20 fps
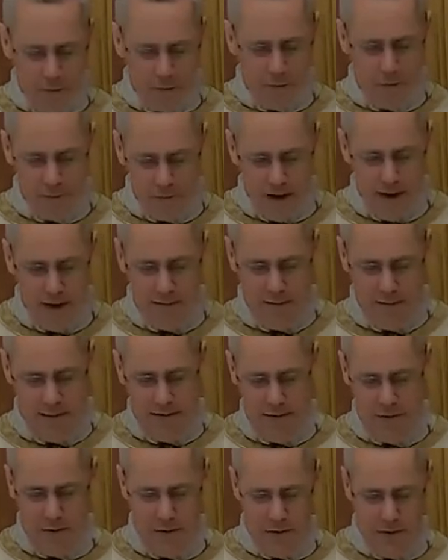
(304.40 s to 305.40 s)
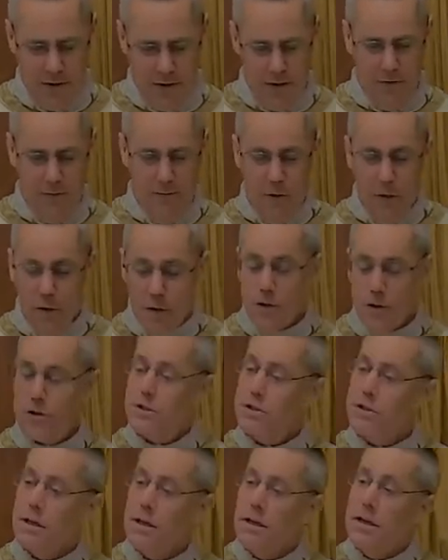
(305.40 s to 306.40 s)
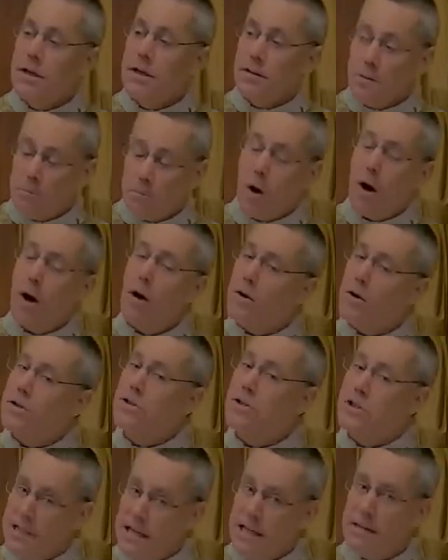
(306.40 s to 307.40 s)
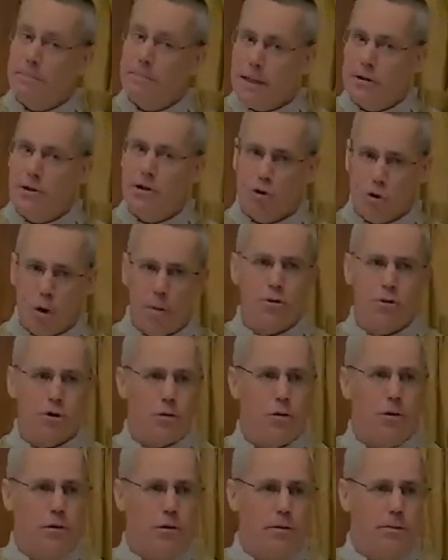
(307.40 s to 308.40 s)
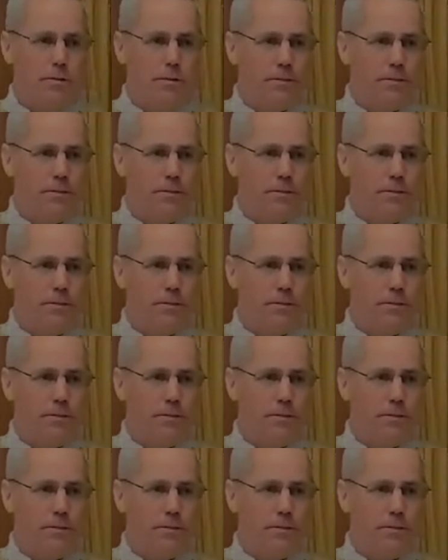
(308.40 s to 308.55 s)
for families. First, the prayer is deeply scriptural.